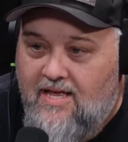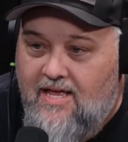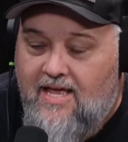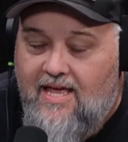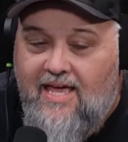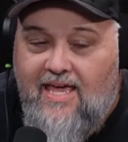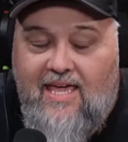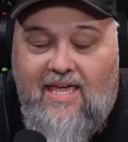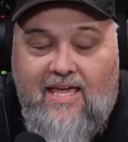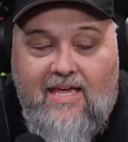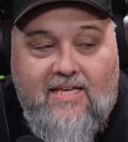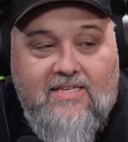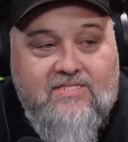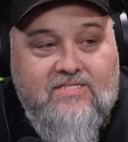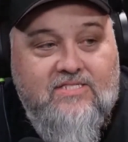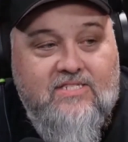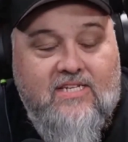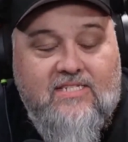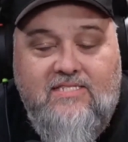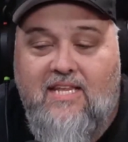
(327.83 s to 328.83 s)
He
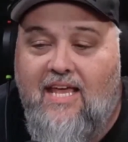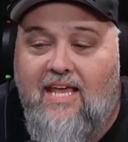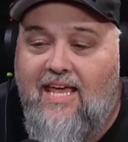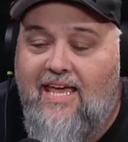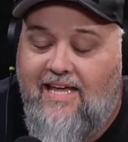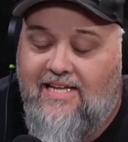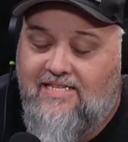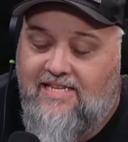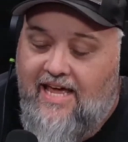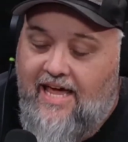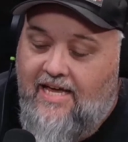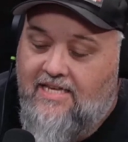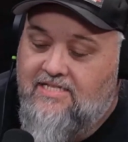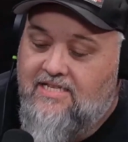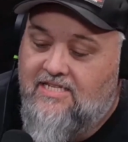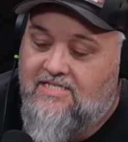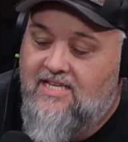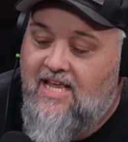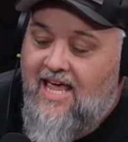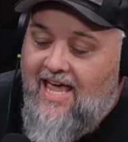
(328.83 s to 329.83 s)
is just takes
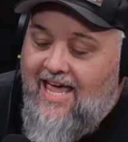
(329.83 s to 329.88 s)
his